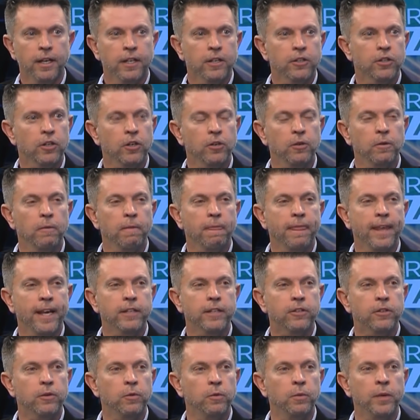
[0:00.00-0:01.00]
So
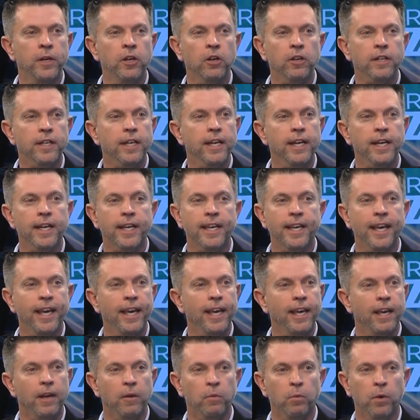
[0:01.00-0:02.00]
we're not going to
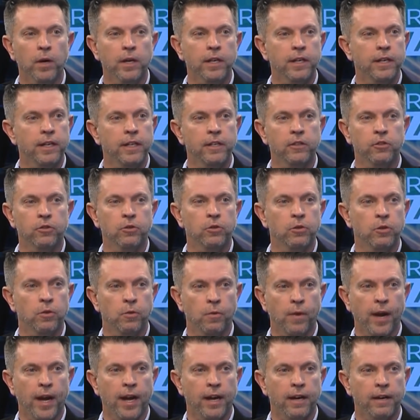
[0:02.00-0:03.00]
care what it is to the
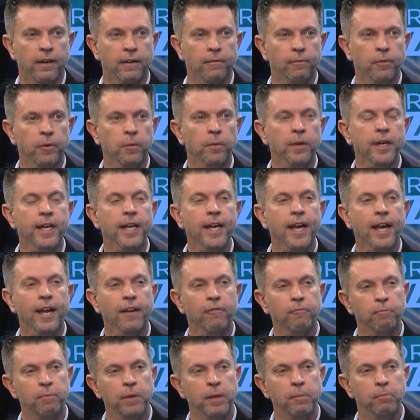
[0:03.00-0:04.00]
rand. We're going to
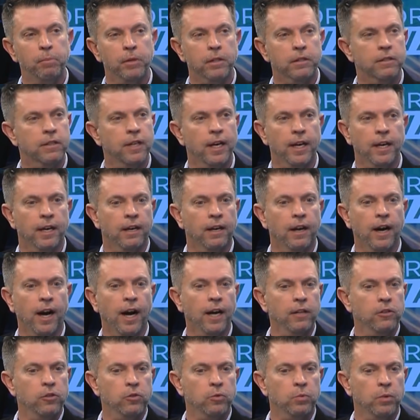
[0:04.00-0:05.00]
have people saying,
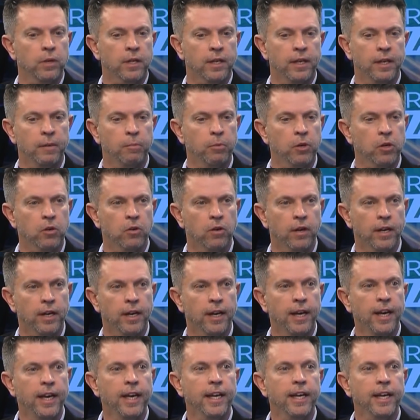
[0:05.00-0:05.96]
I just want Libra coin.